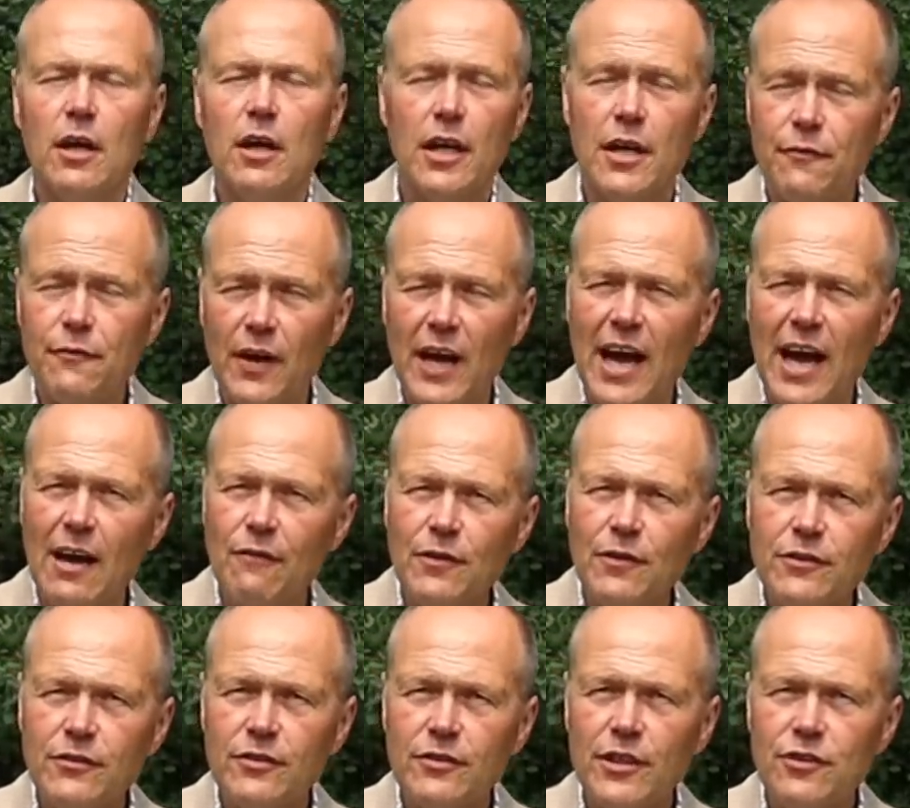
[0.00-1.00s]
And if I
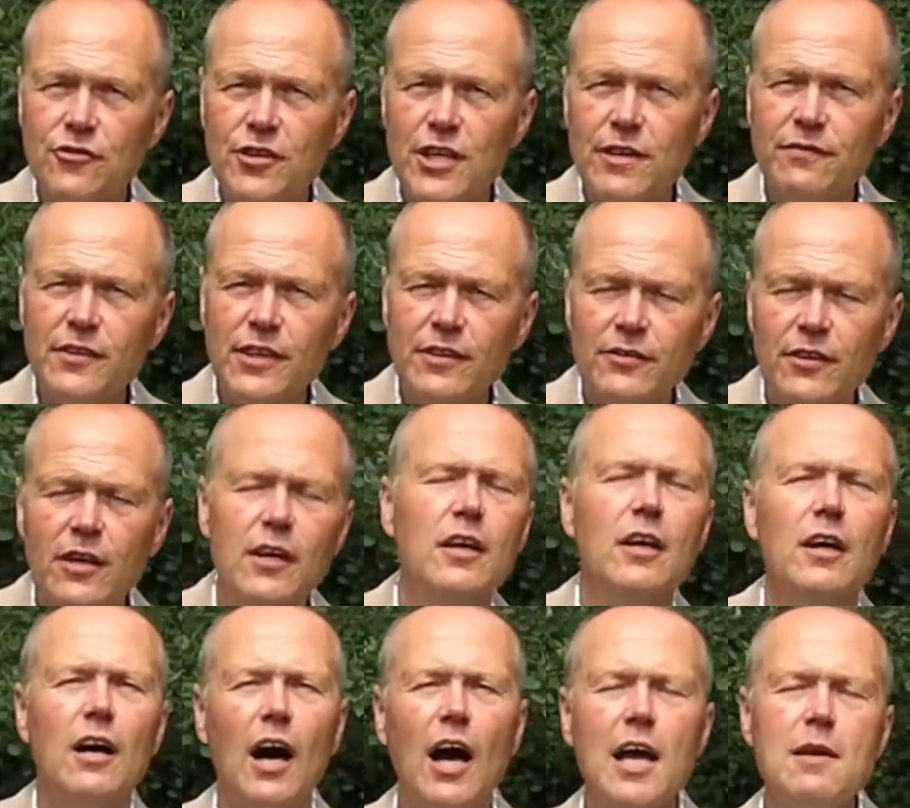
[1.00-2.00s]
haven't achieved it,
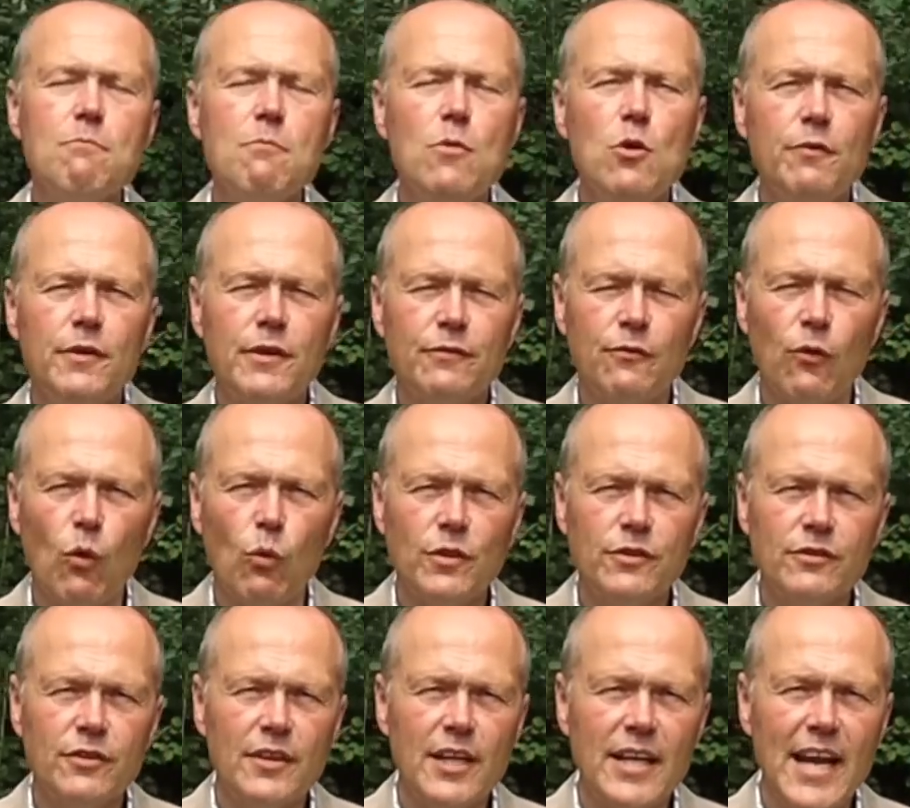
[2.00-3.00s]
I move it
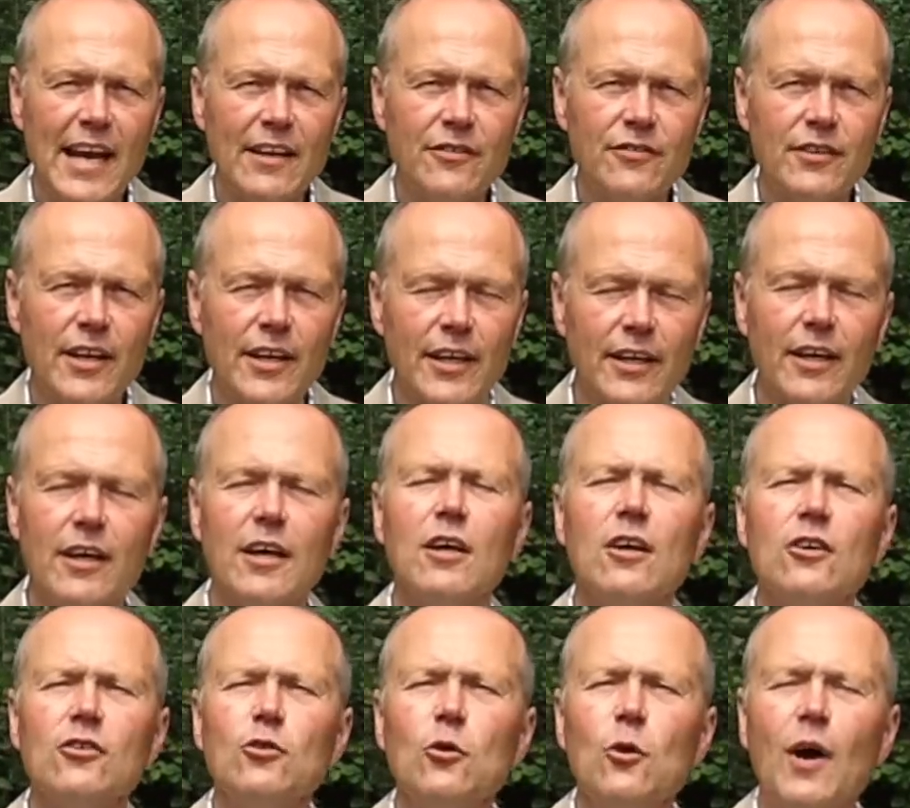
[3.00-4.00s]
forward to the next day,
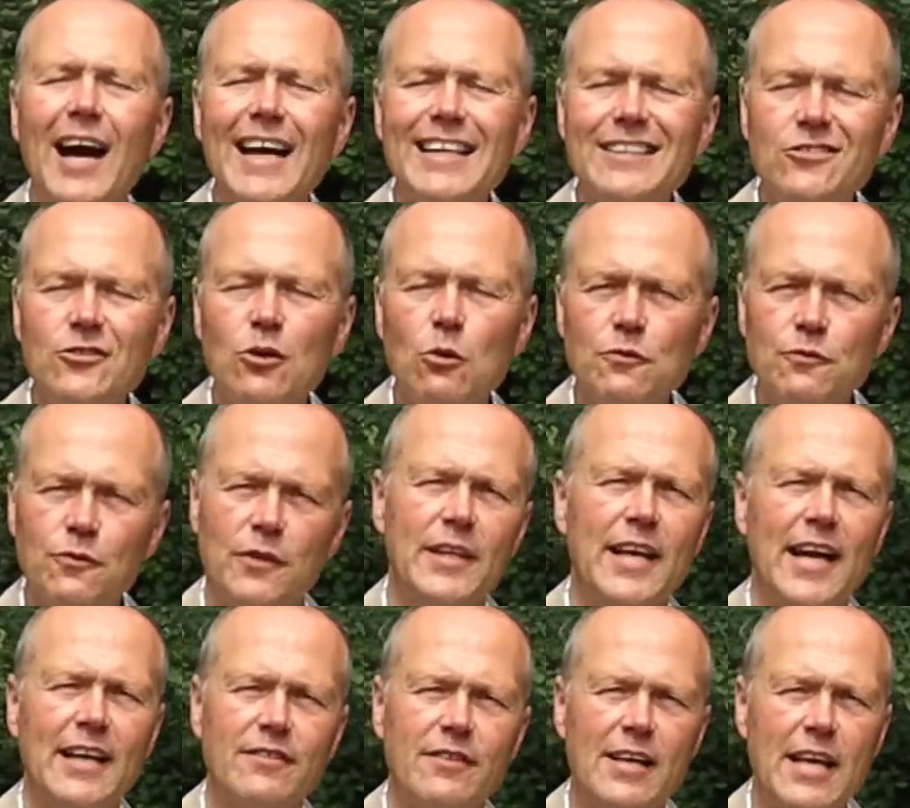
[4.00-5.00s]
so I don't
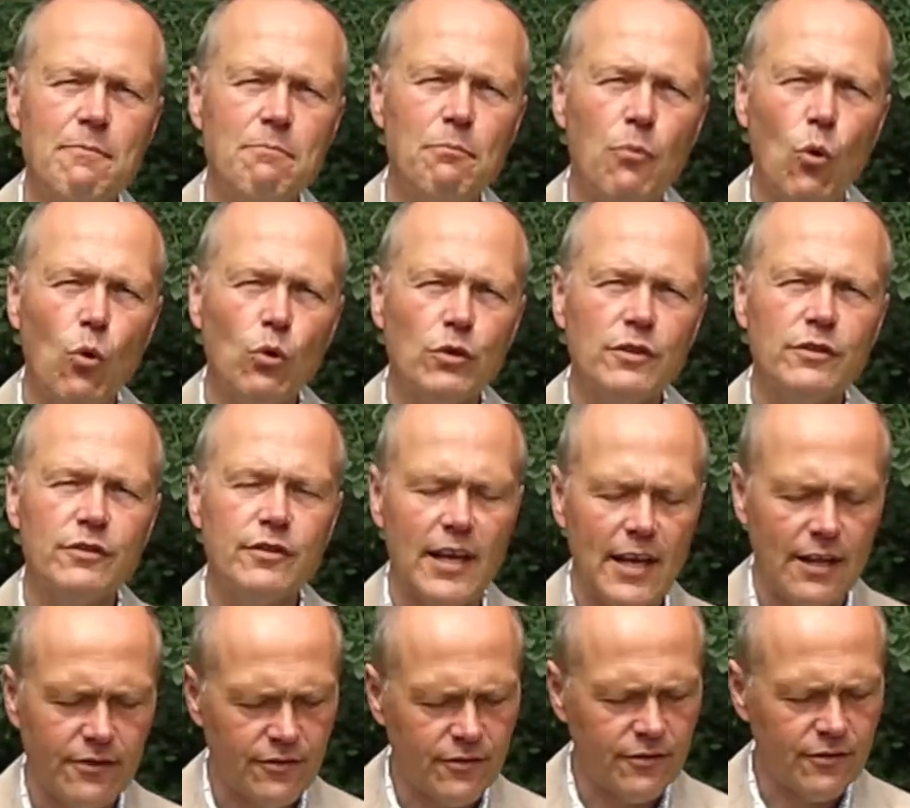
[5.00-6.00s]
forget important
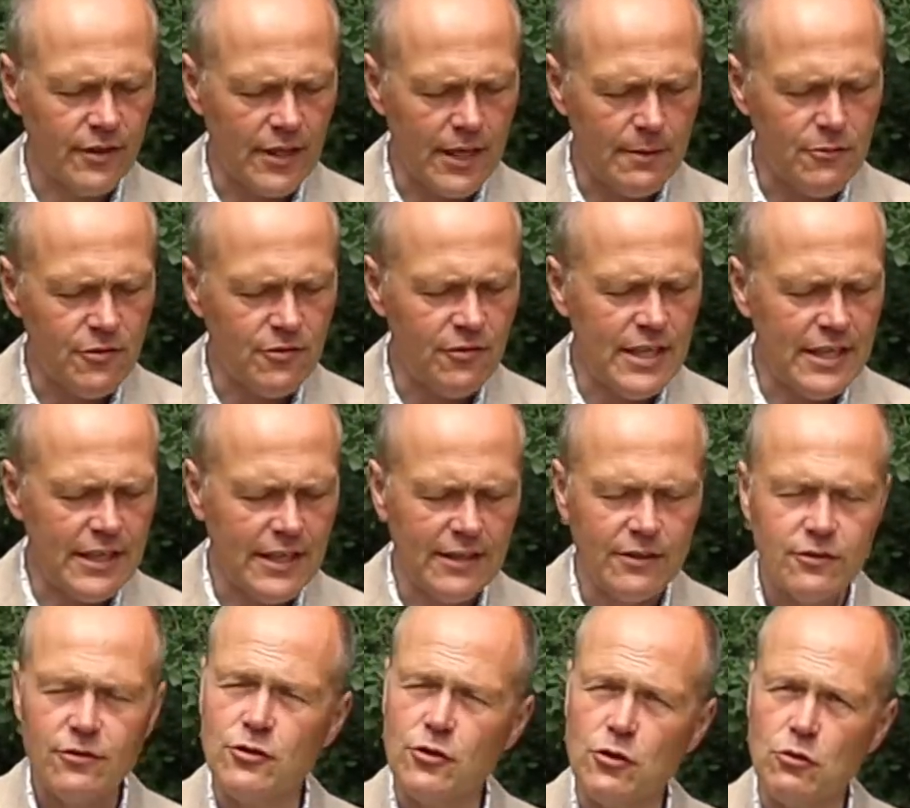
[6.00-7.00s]
tasks that I'm
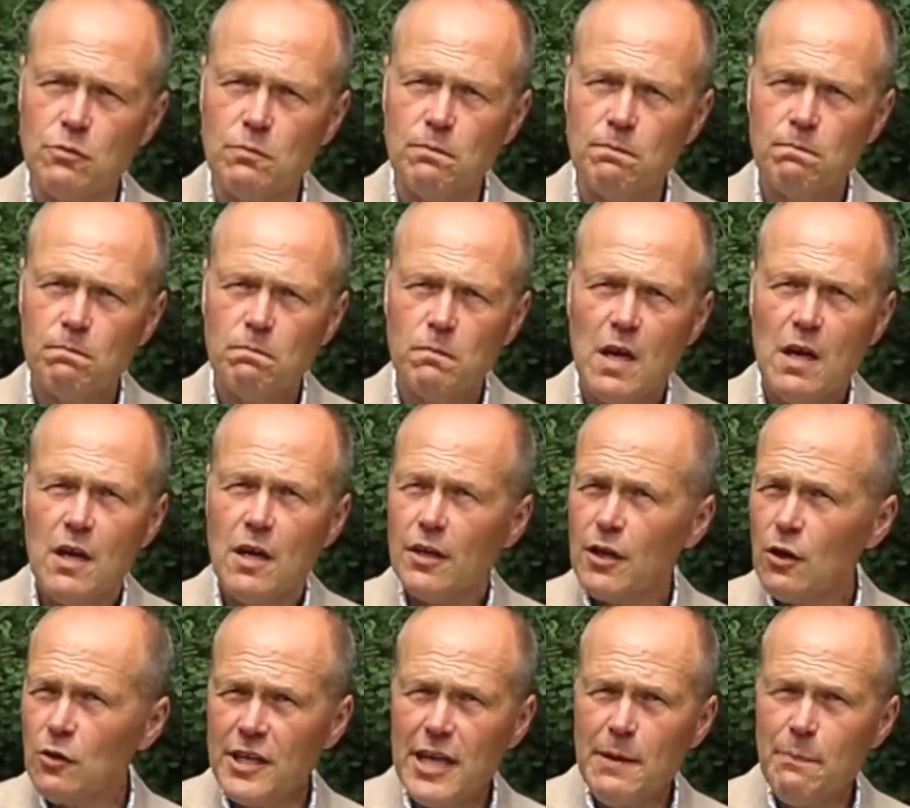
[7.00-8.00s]
seeking to do.
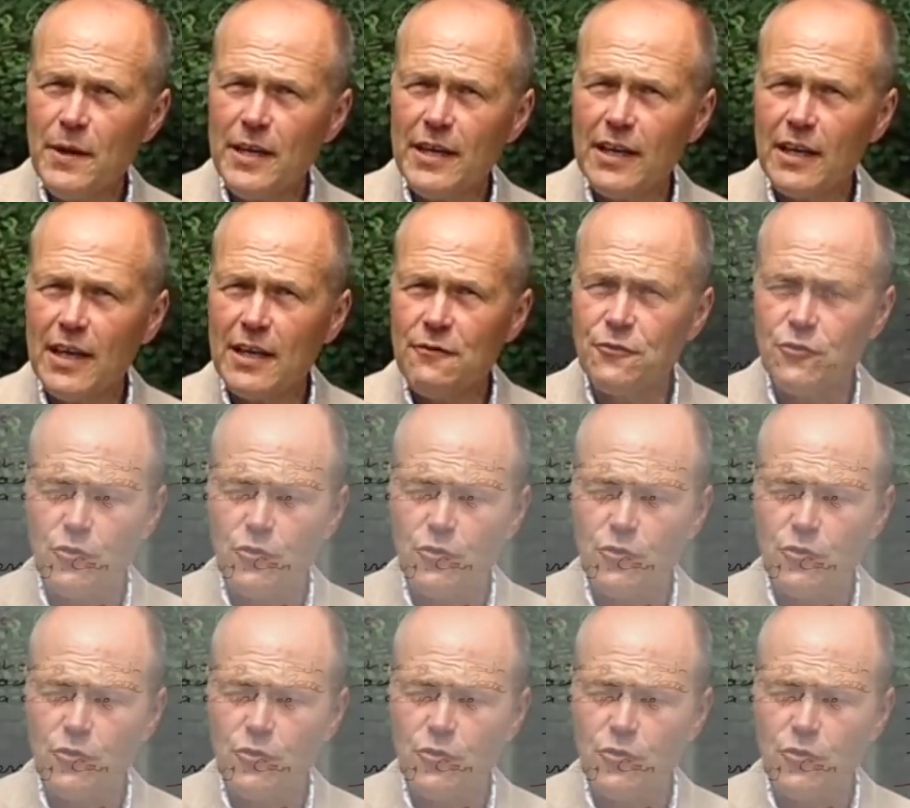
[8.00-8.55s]
Now, keeping a life